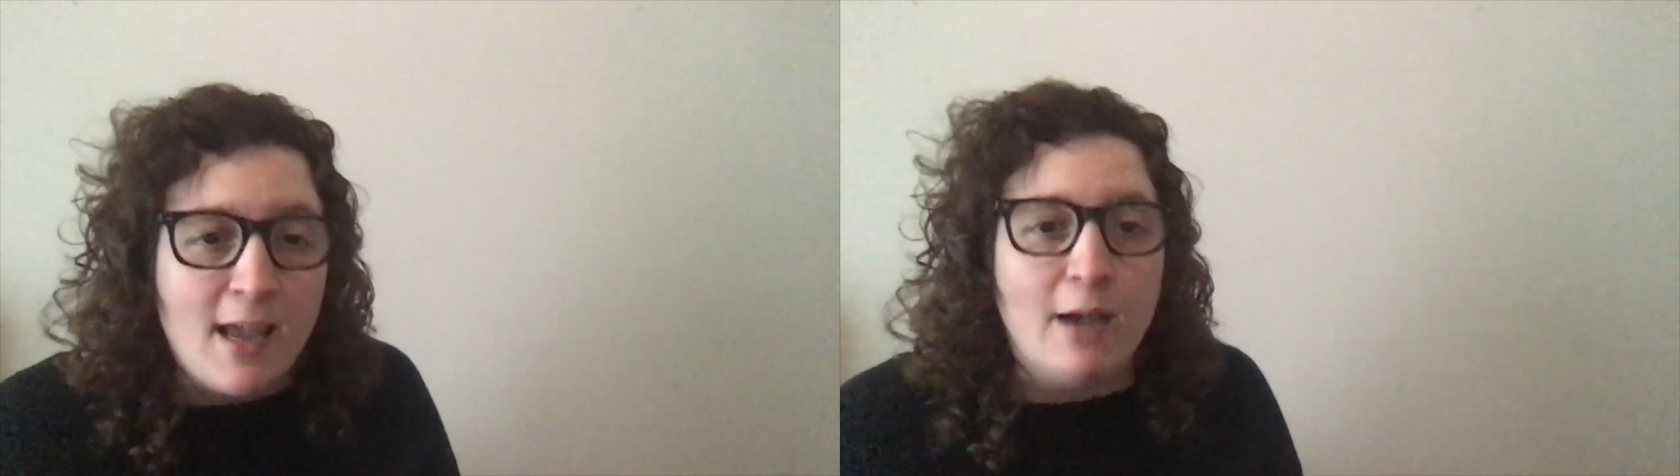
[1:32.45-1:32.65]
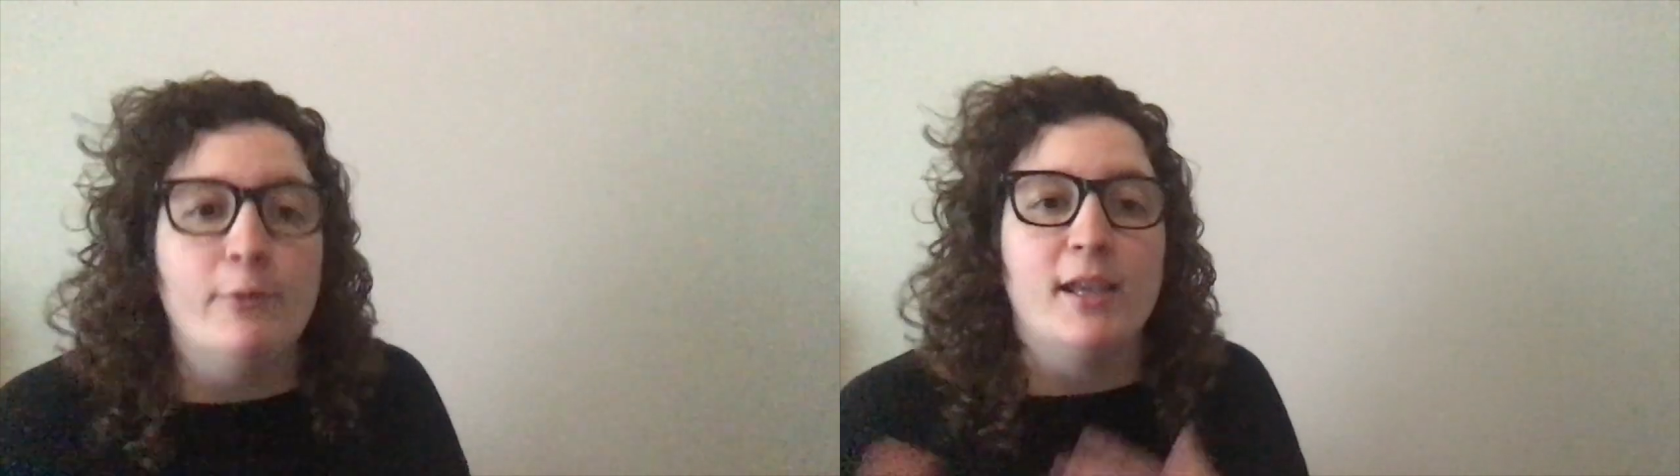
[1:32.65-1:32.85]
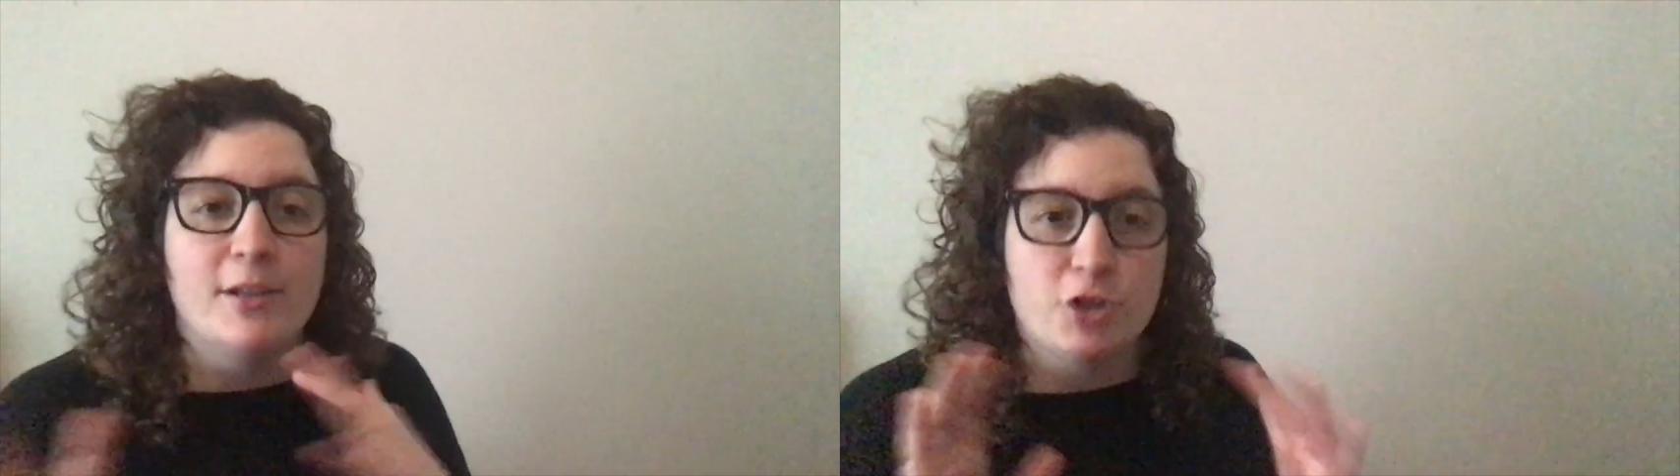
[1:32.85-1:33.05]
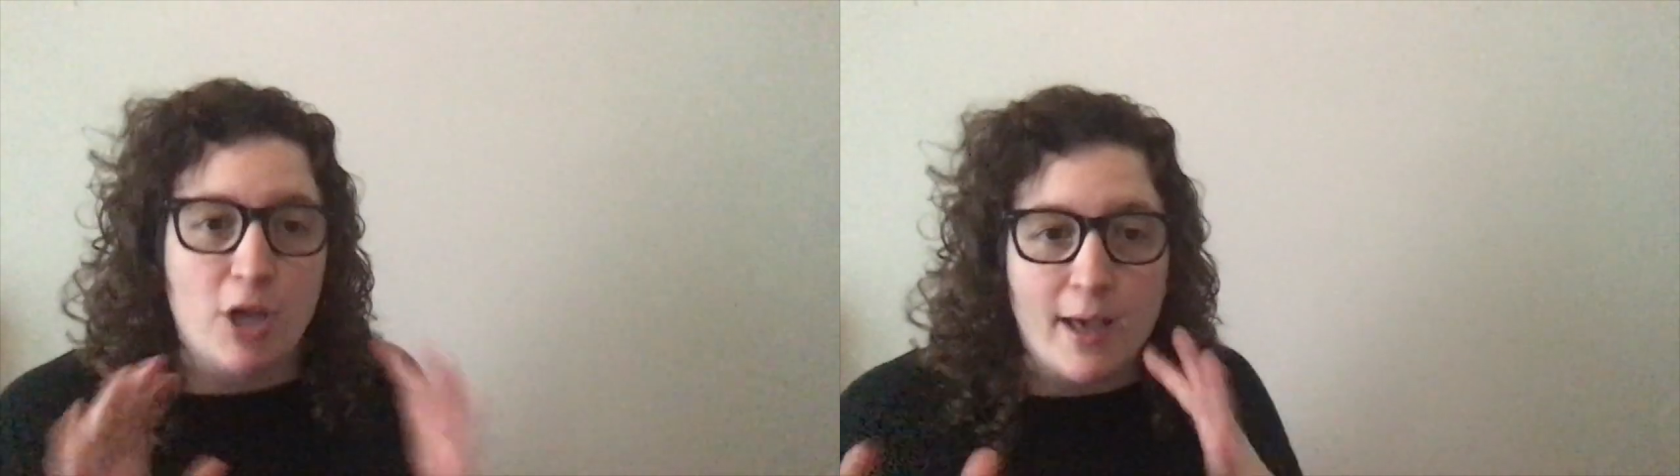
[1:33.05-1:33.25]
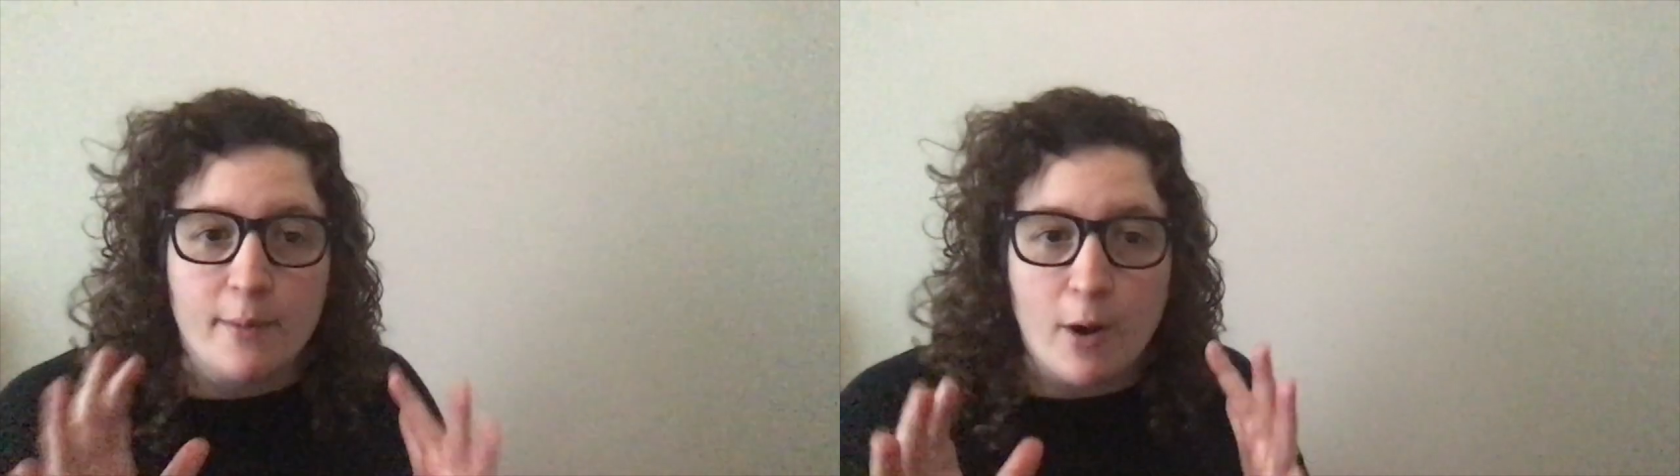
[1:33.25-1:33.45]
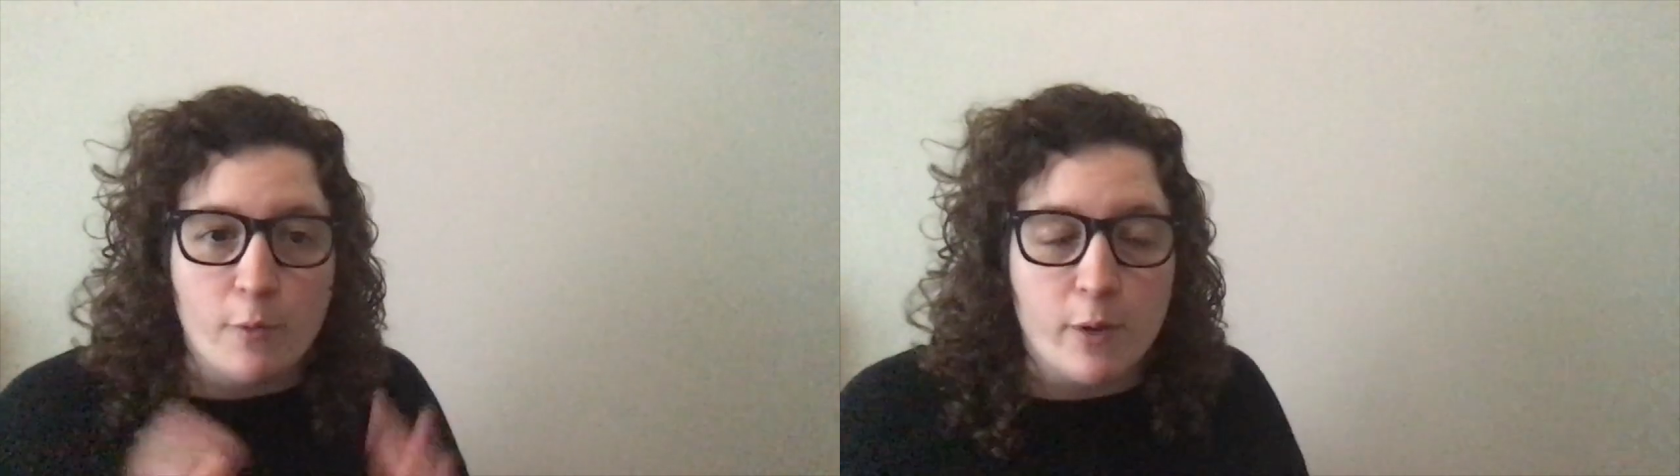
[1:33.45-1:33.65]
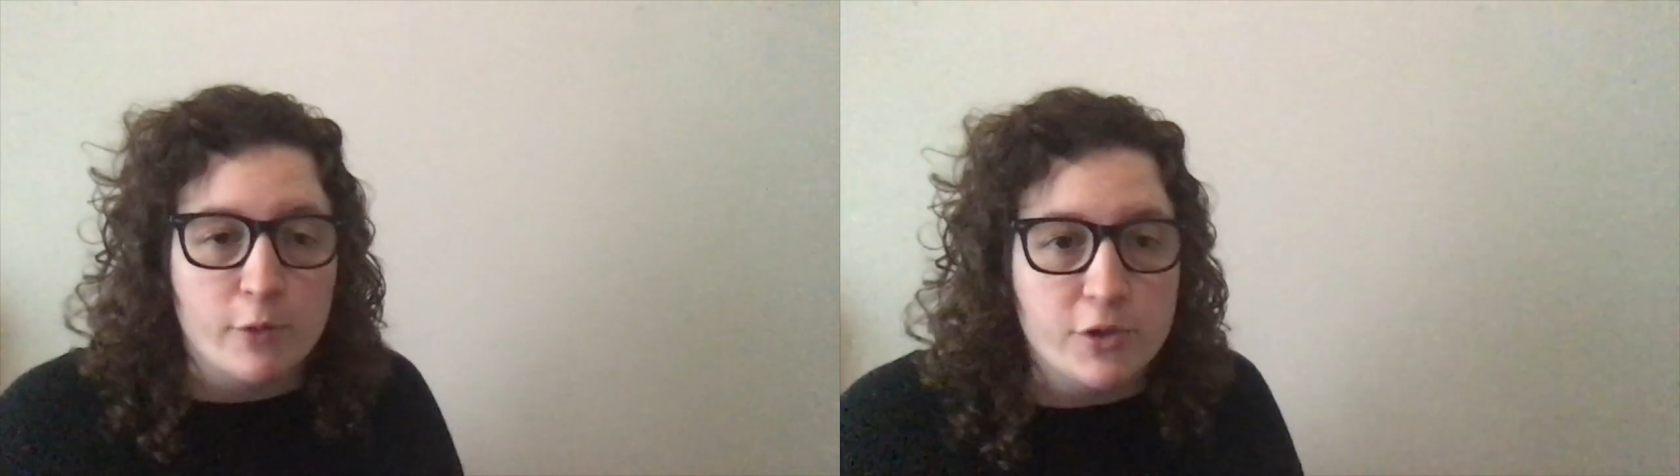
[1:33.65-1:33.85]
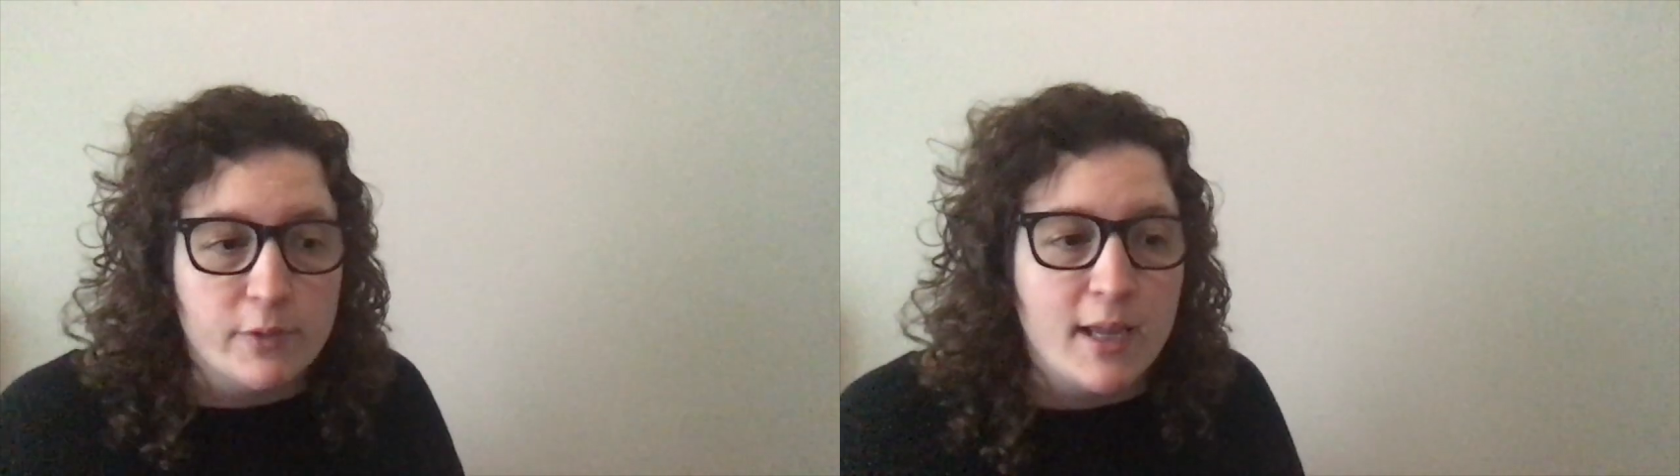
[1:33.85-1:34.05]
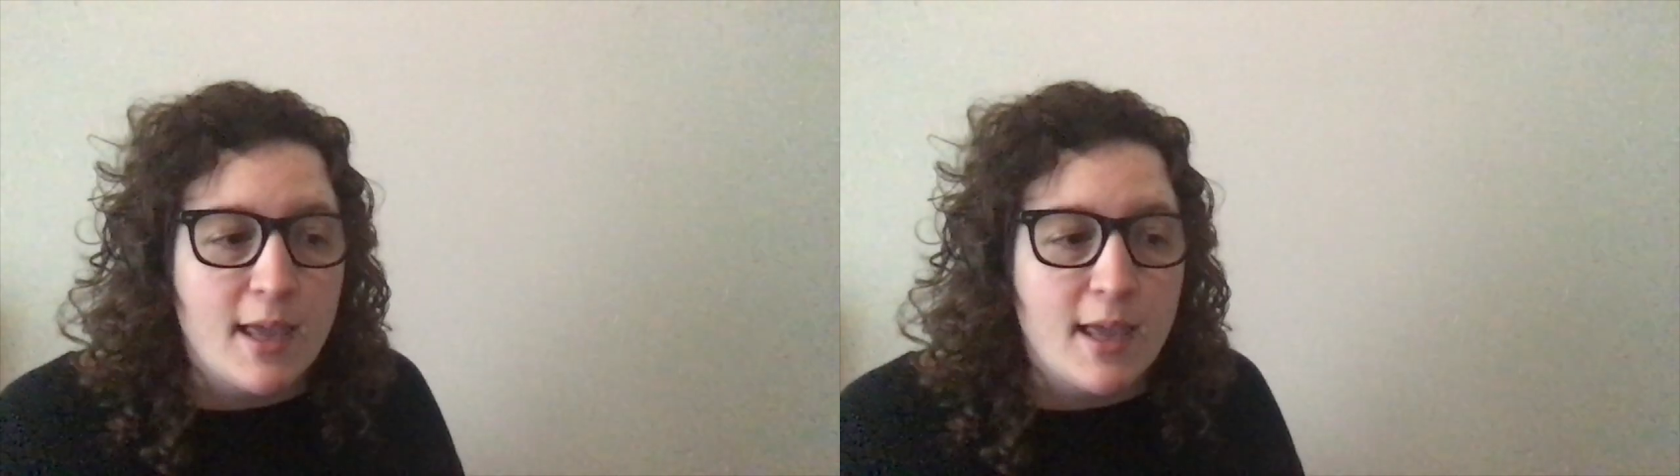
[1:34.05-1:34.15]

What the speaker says: and we can chat about what we're doing